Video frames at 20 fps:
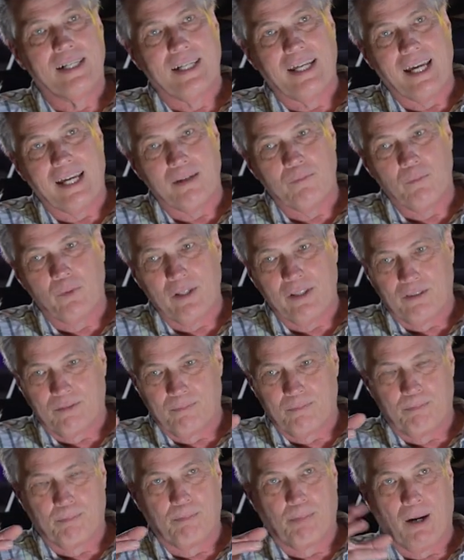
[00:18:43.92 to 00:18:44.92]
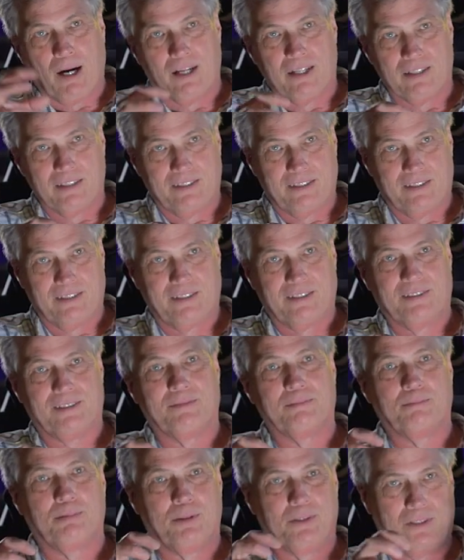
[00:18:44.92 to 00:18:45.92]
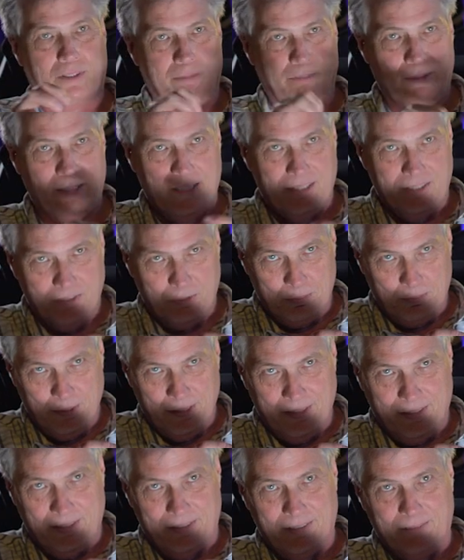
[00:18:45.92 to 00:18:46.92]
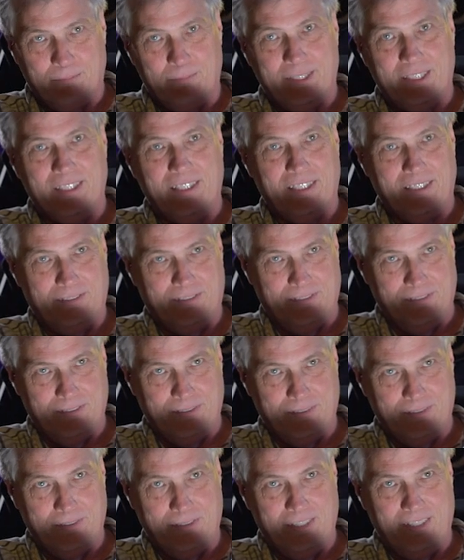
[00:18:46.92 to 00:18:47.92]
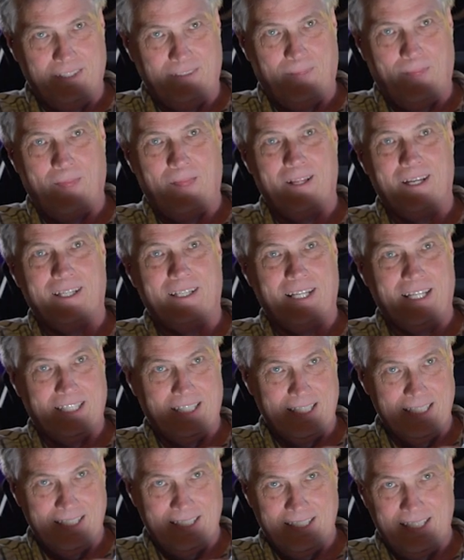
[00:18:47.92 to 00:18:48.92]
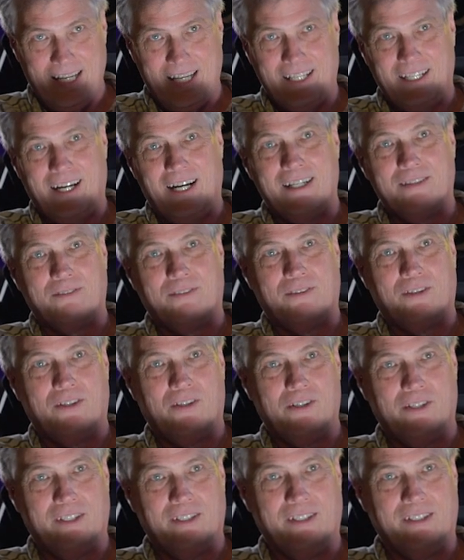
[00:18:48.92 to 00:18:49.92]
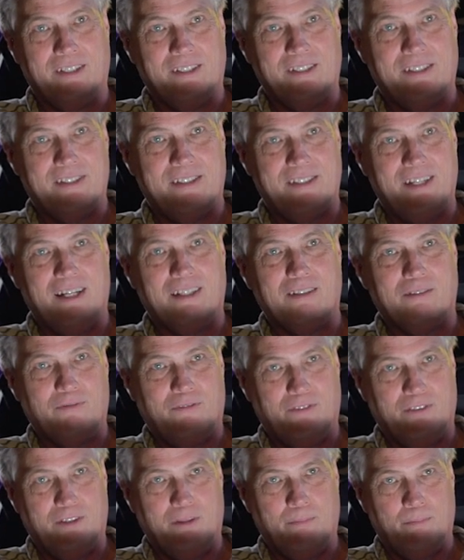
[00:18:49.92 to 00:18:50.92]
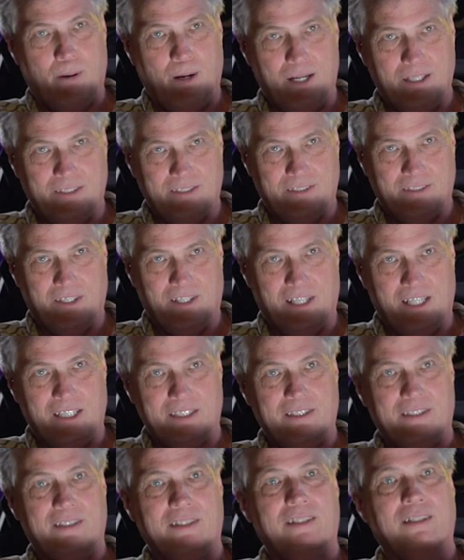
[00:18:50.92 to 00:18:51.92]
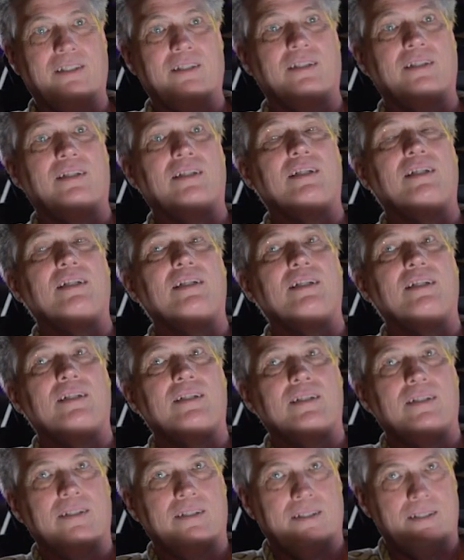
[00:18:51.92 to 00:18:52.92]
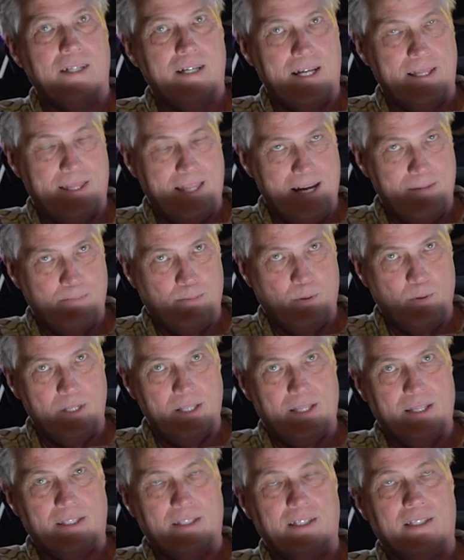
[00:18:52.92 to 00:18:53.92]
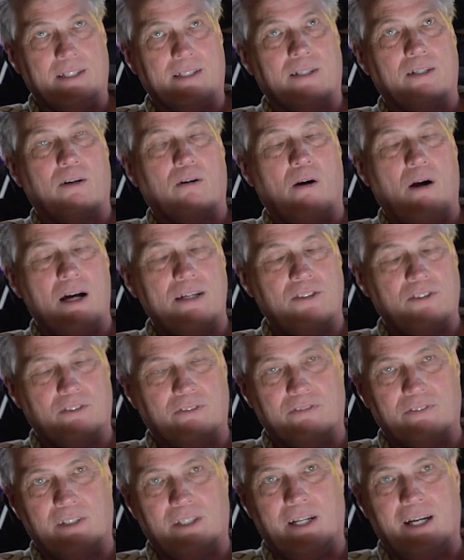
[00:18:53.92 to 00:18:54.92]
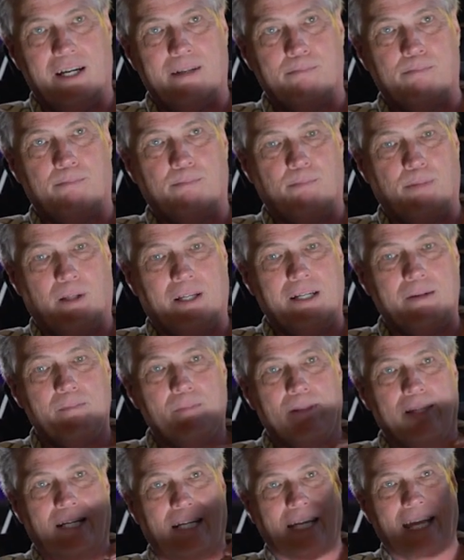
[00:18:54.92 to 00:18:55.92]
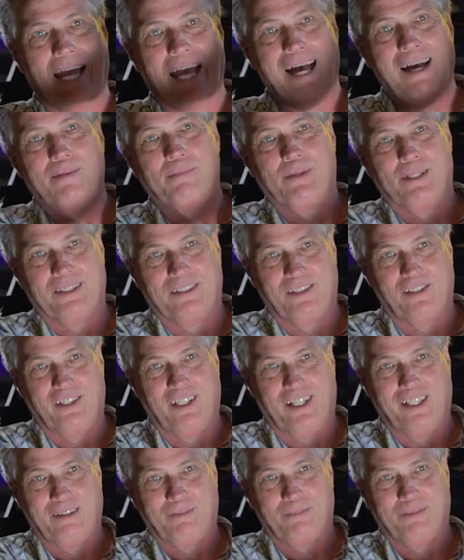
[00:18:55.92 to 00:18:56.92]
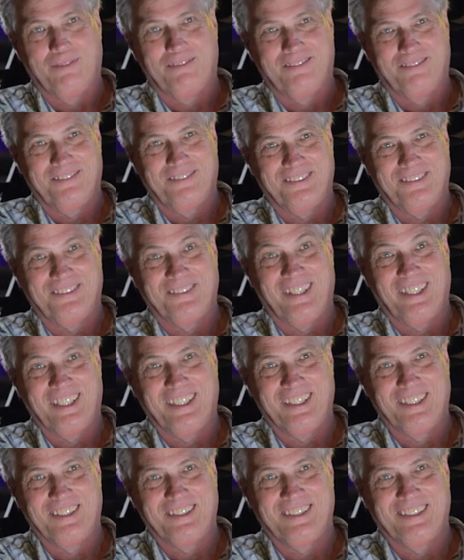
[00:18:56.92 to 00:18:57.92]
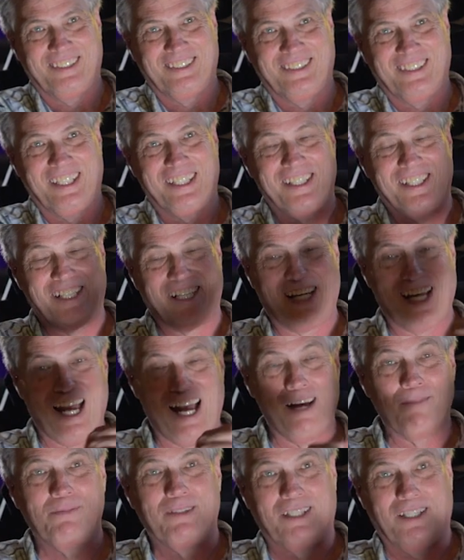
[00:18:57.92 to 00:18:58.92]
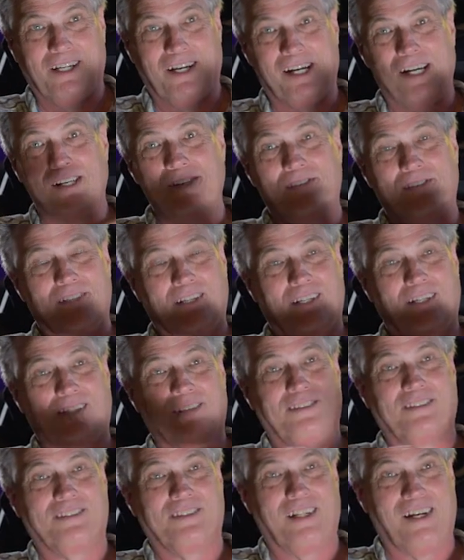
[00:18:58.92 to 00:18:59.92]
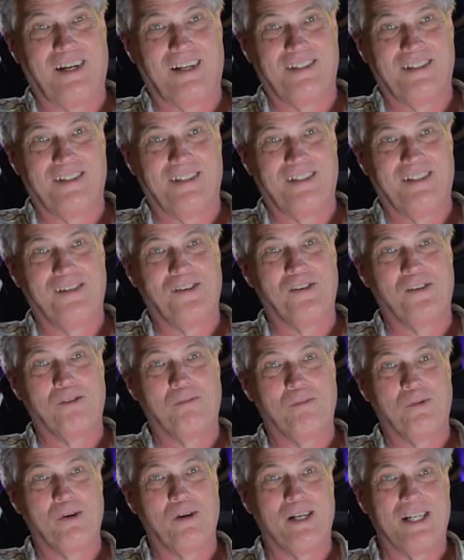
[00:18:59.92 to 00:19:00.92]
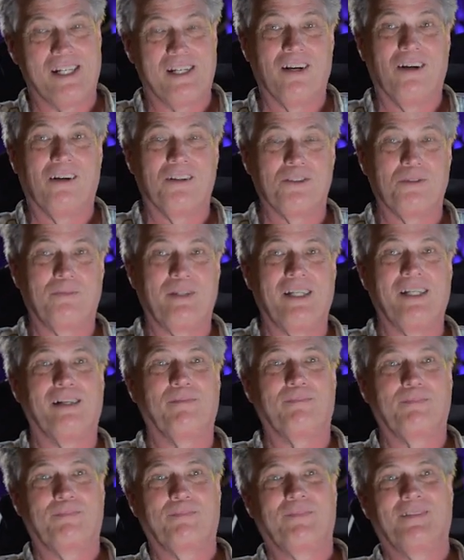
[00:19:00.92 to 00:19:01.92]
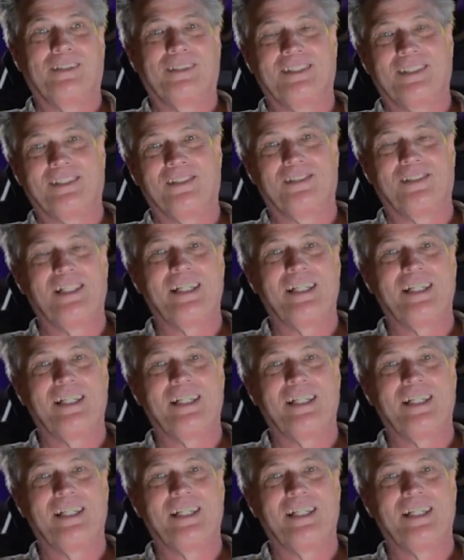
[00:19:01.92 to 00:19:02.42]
came with parts, put them in the speaker, and we'd listen to it. And like I said, I couldn't sell them for the parts cost. At that point, the crossover guy blamed the cabinet shape, right? And the cabinet guy says, no more. And he calls me up because